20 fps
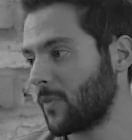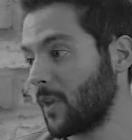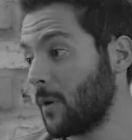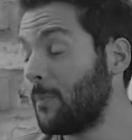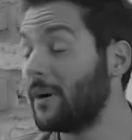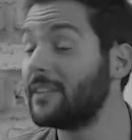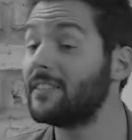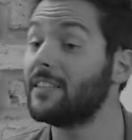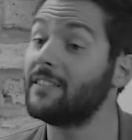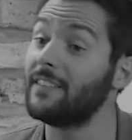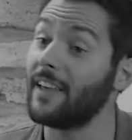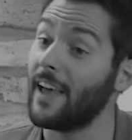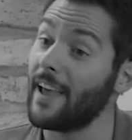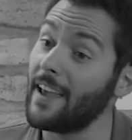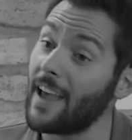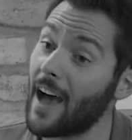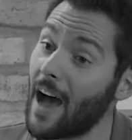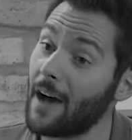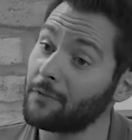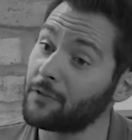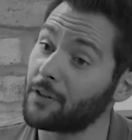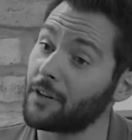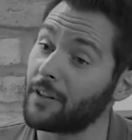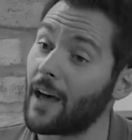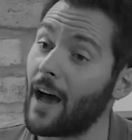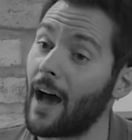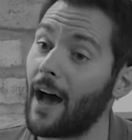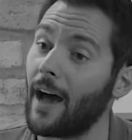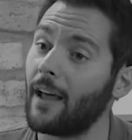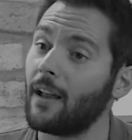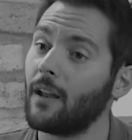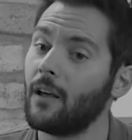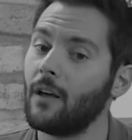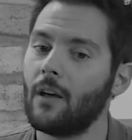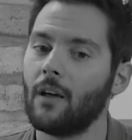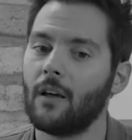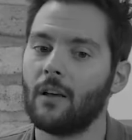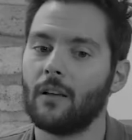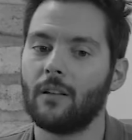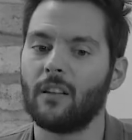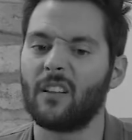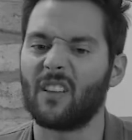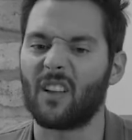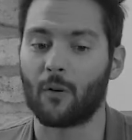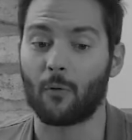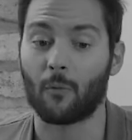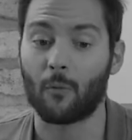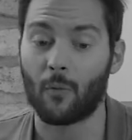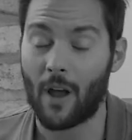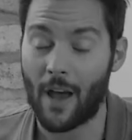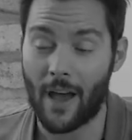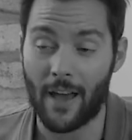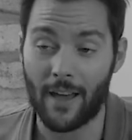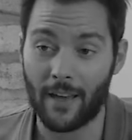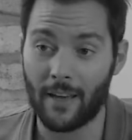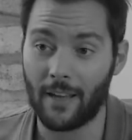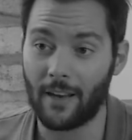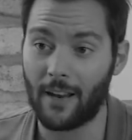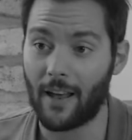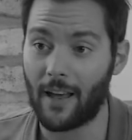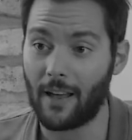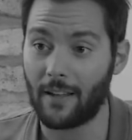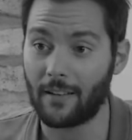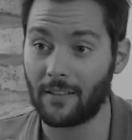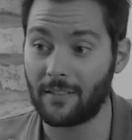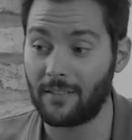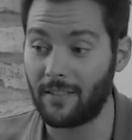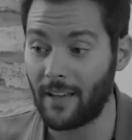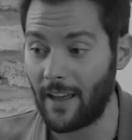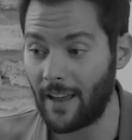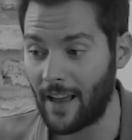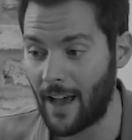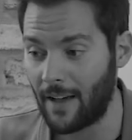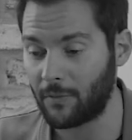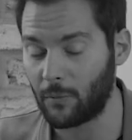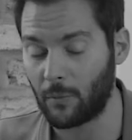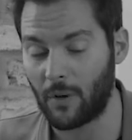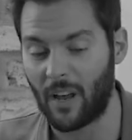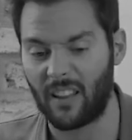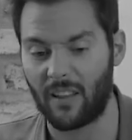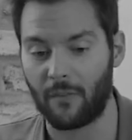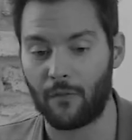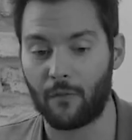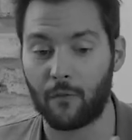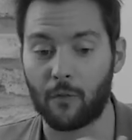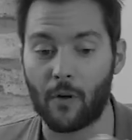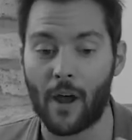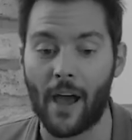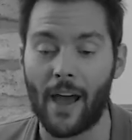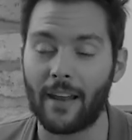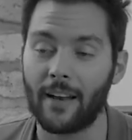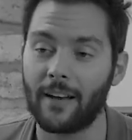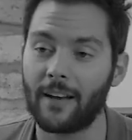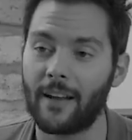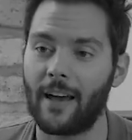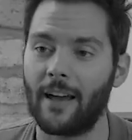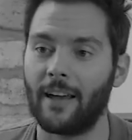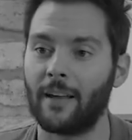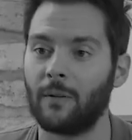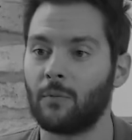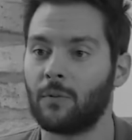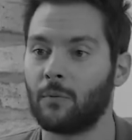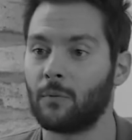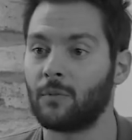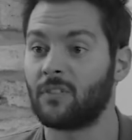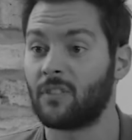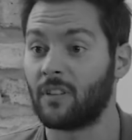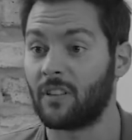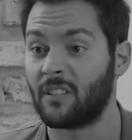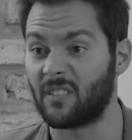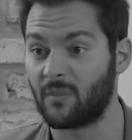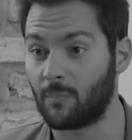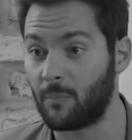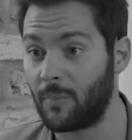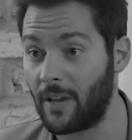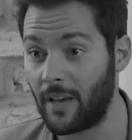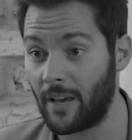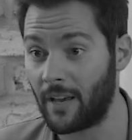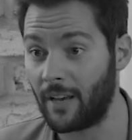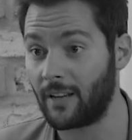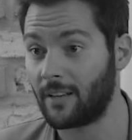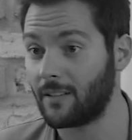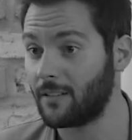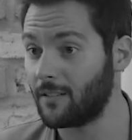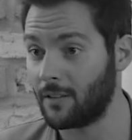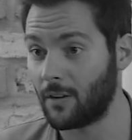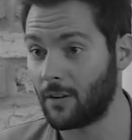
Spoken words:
But the day after that, like right the day after, we had a Friday night, there was this big, you